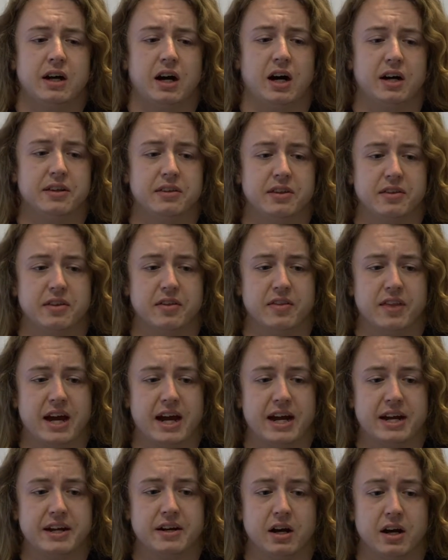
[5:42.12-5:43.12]
Other than
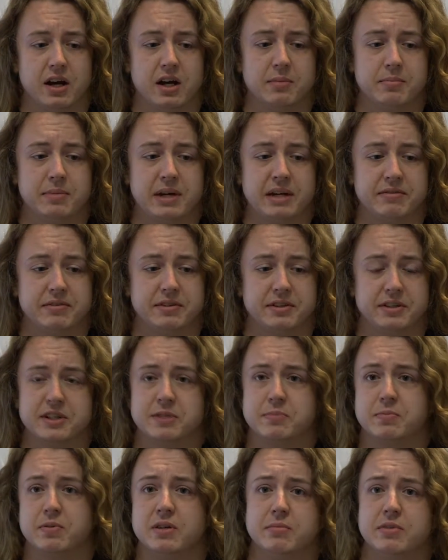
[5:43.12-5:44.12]
that, everything is
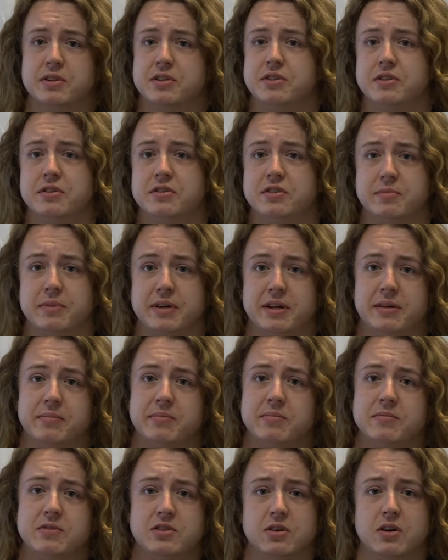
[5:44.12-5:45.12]
pretty much new to me.
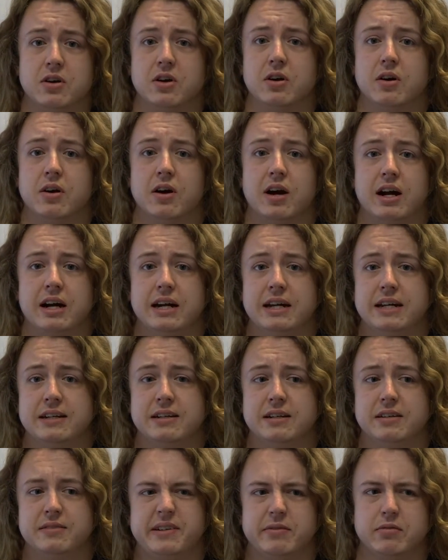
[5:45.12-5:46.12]
So I
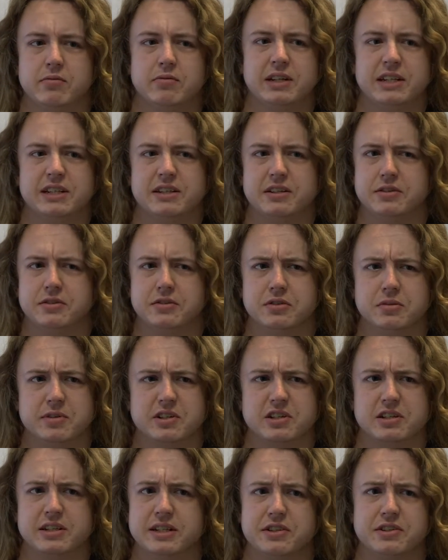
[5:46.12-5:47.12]
have never really done too
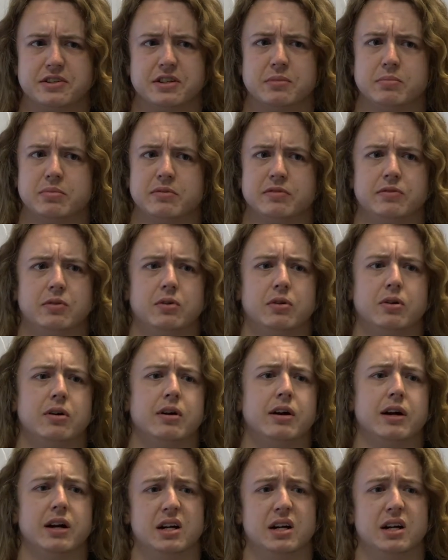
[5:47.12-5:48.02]
much leadership before.